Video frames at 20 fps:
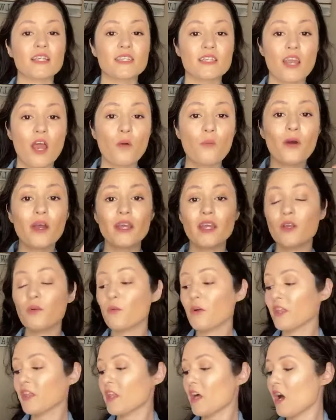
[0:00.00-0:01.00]
And I went in
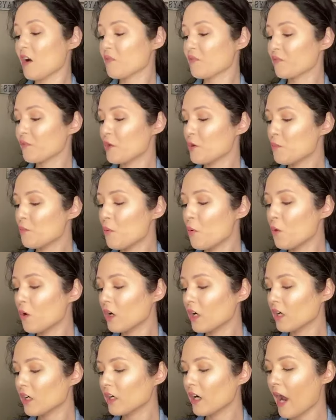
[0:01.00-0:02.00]
with a few
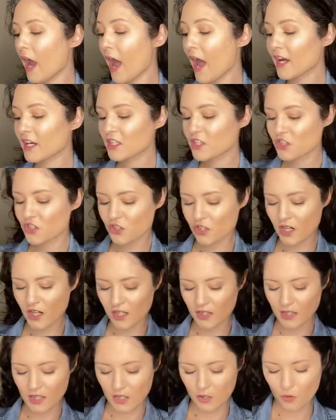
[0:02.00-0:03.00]
more
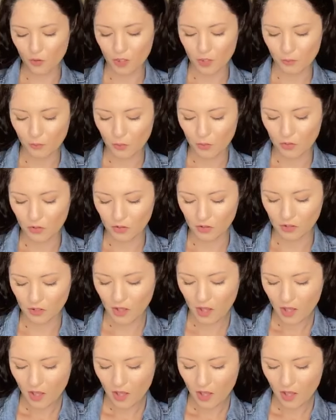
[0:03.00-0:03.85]
extra than normal